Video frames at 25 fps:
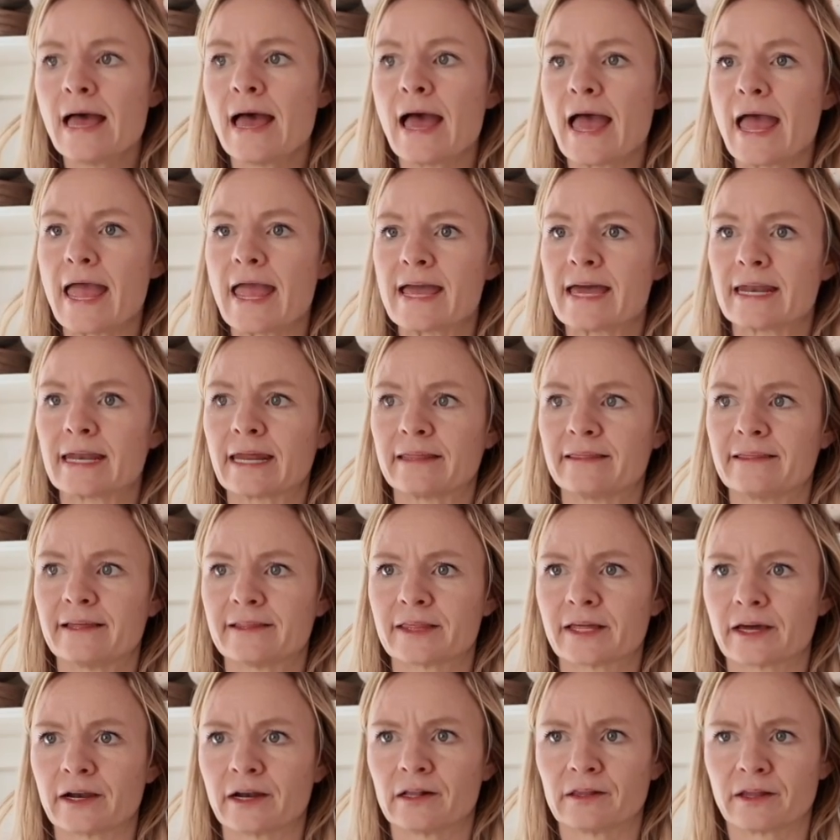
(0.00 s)
And I think
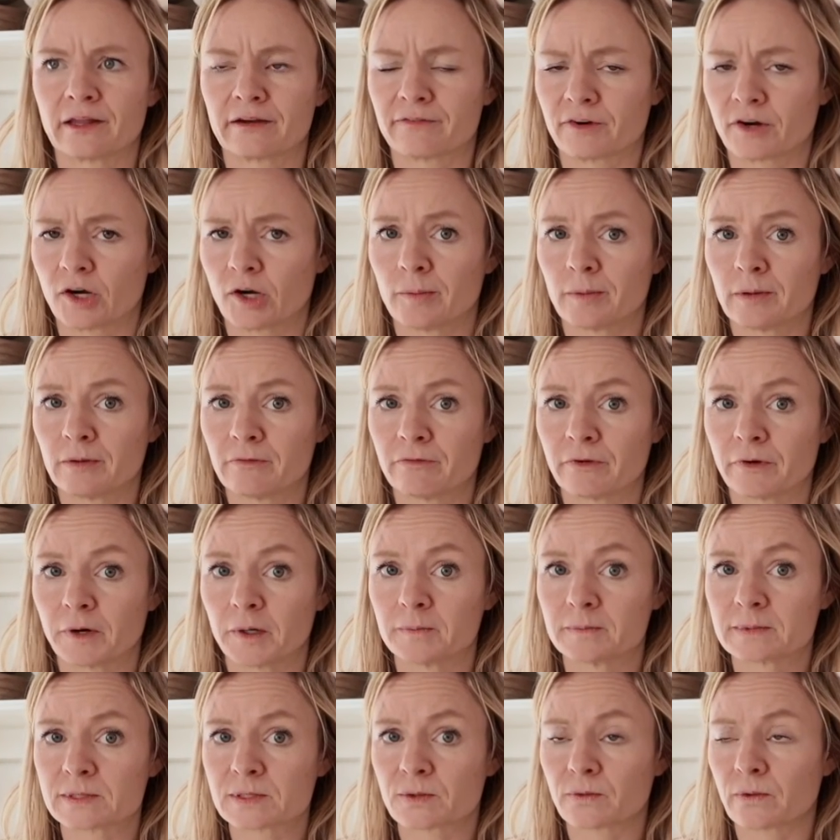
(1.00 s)
that a lot of urban
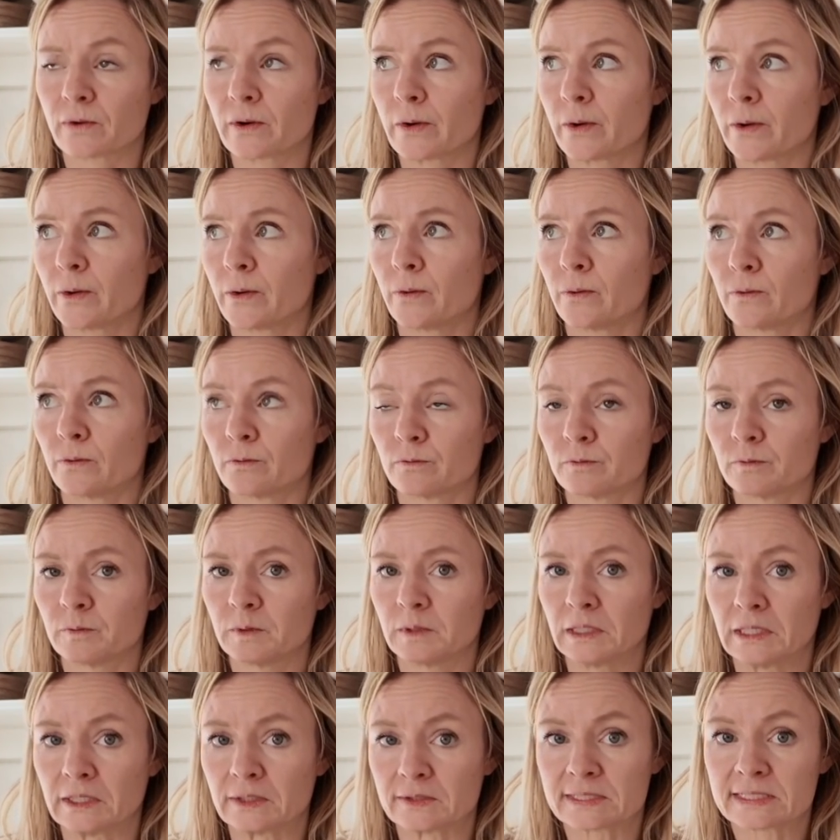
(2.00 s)
farms grow,
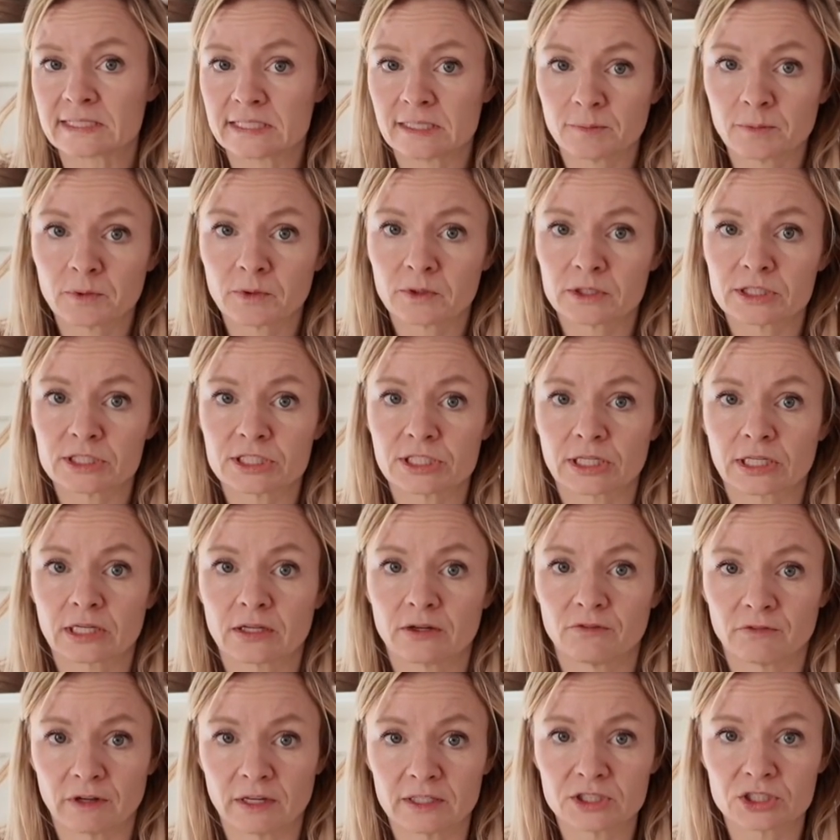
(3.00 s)
you know, similar to
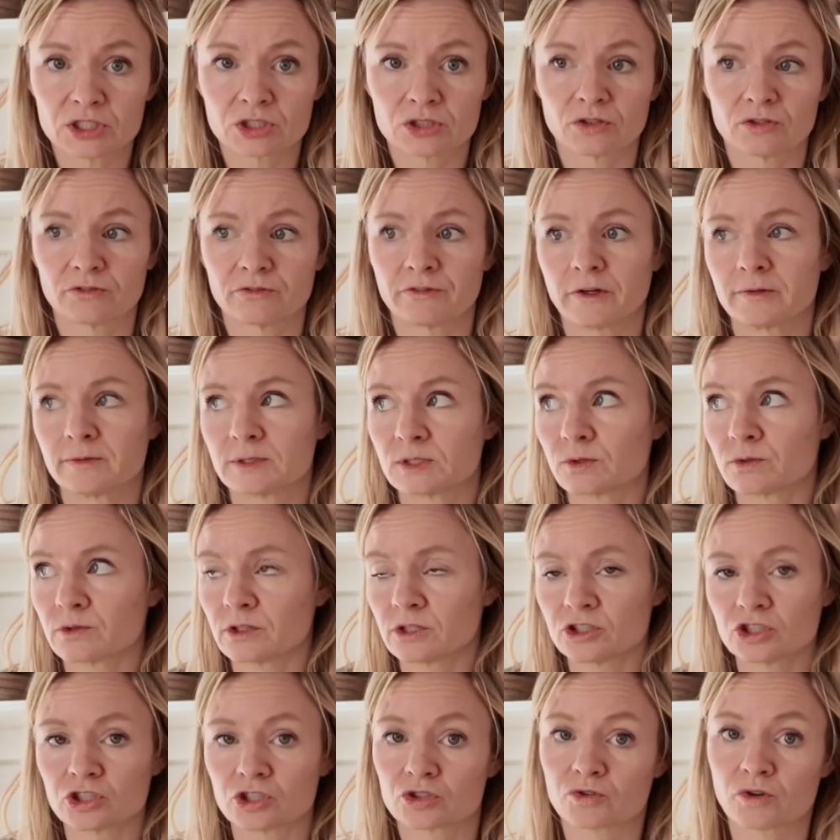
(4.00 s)
conventional farms where
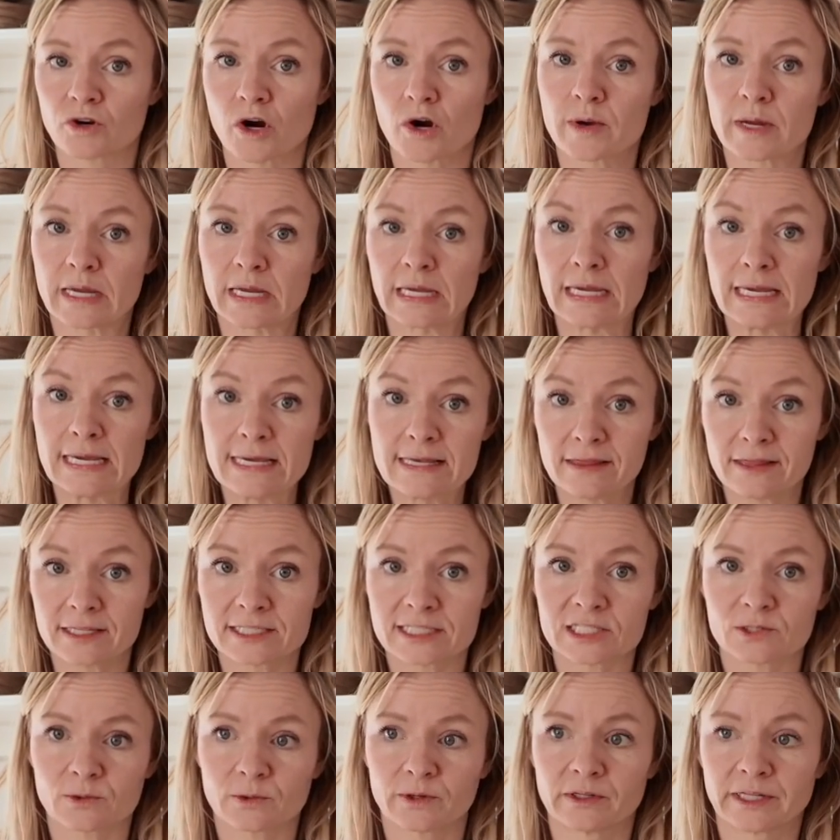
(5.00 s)
they're just growing in the
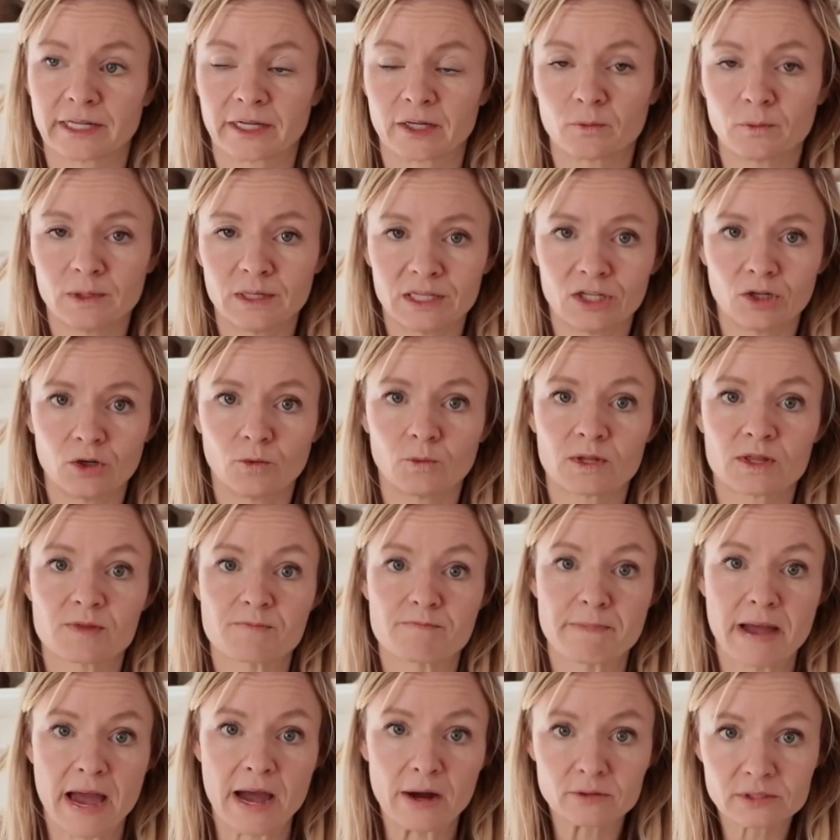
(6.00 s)
soil like we do, with
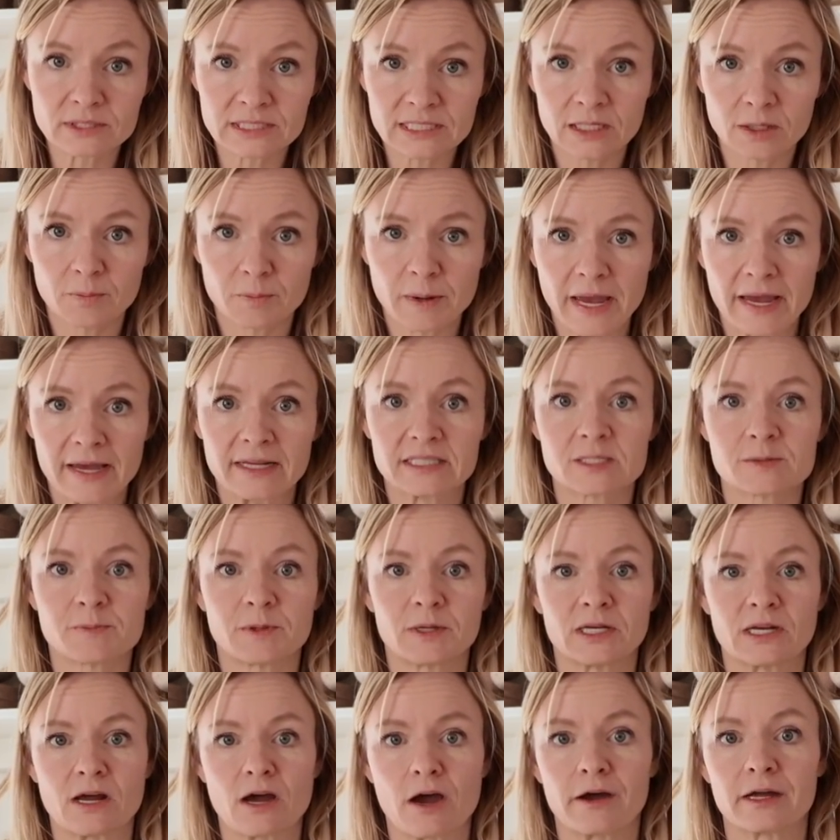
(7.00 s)
mounded beds,
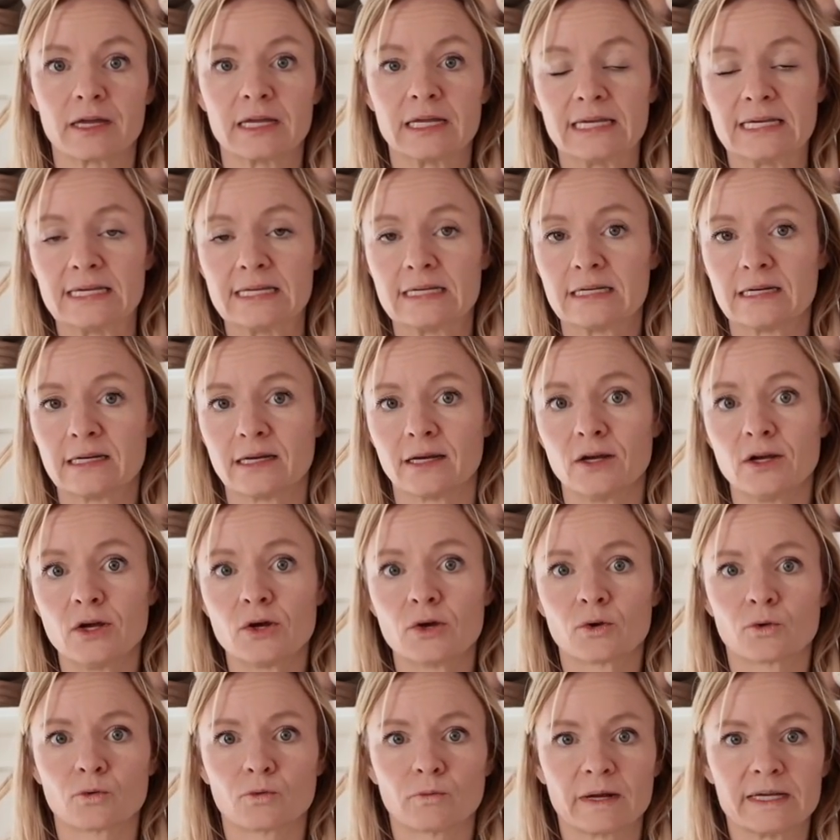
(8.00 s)
but not in
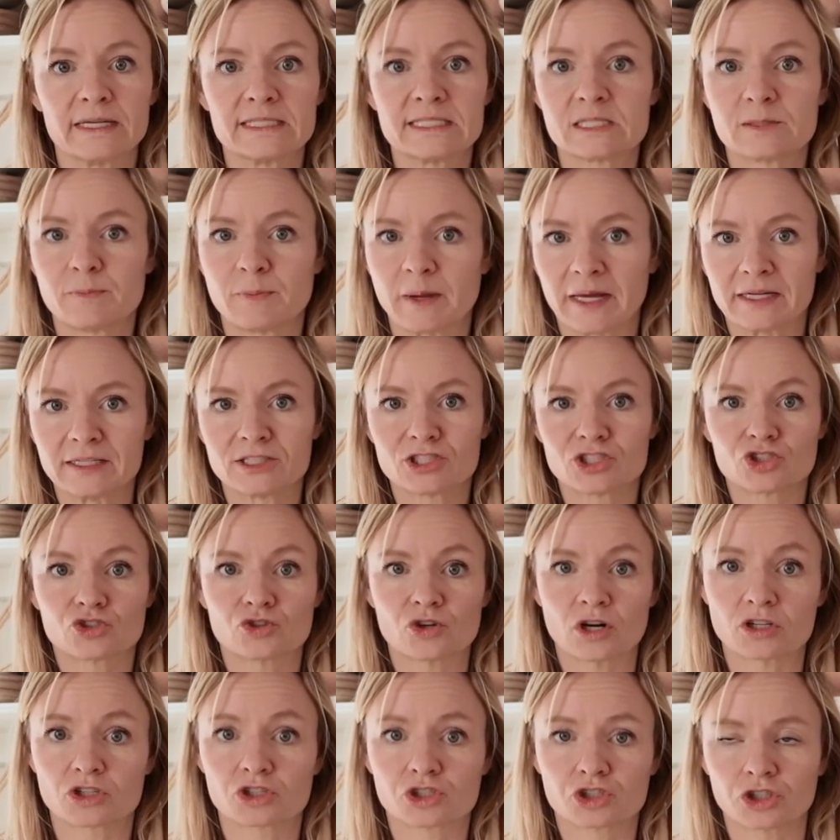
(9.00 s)
raised bed
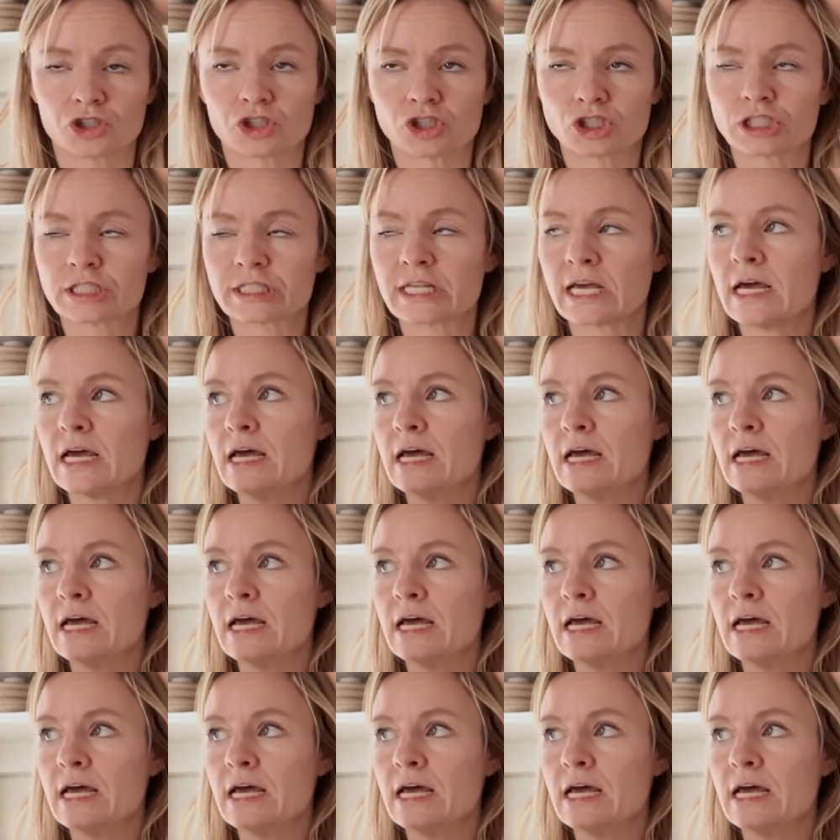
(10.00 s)
structures.